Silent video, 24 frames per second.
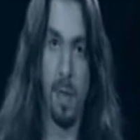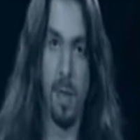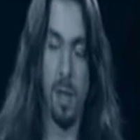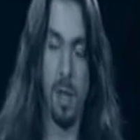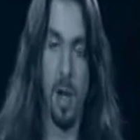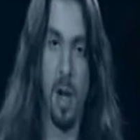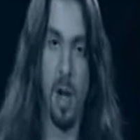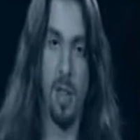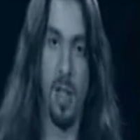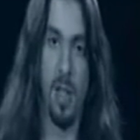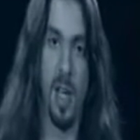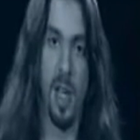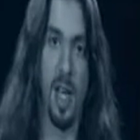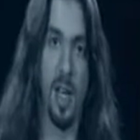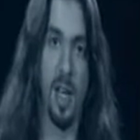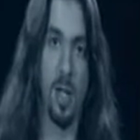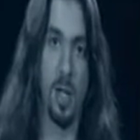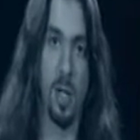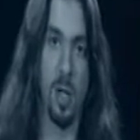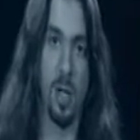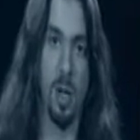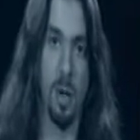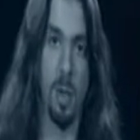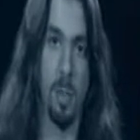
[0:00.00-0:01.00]
on the A
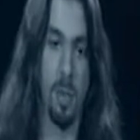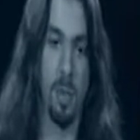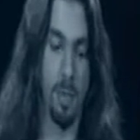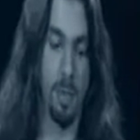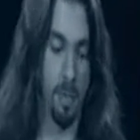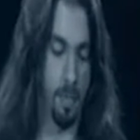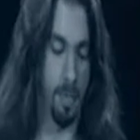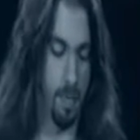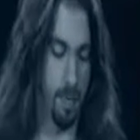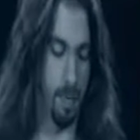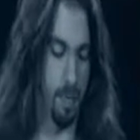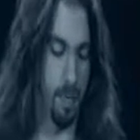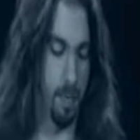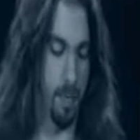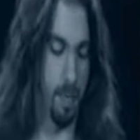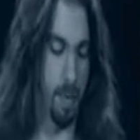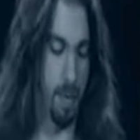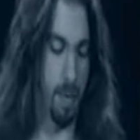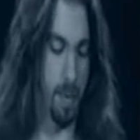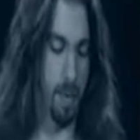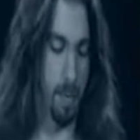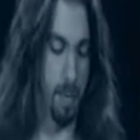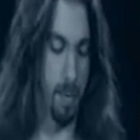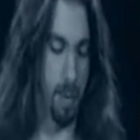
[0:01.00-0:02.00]
sharp.
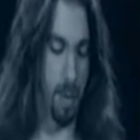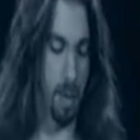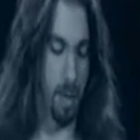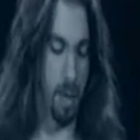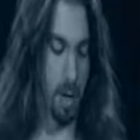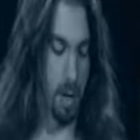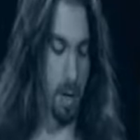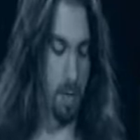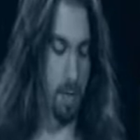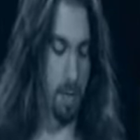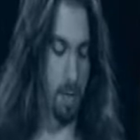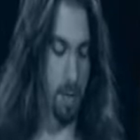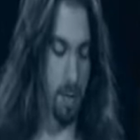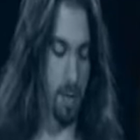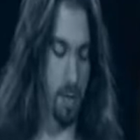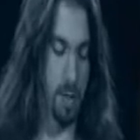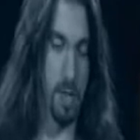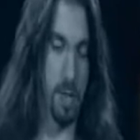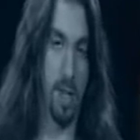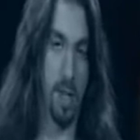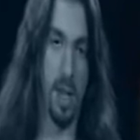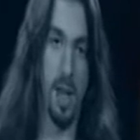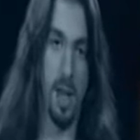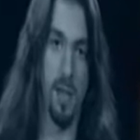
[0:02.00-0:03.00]
Pull off
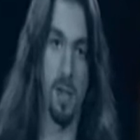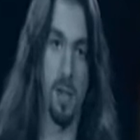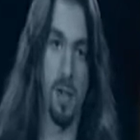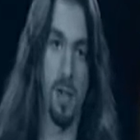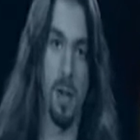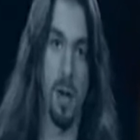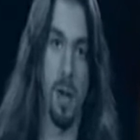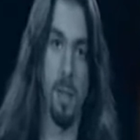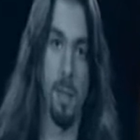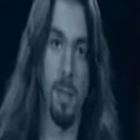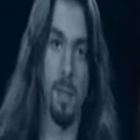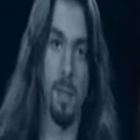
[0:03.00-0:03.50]
to the F sharp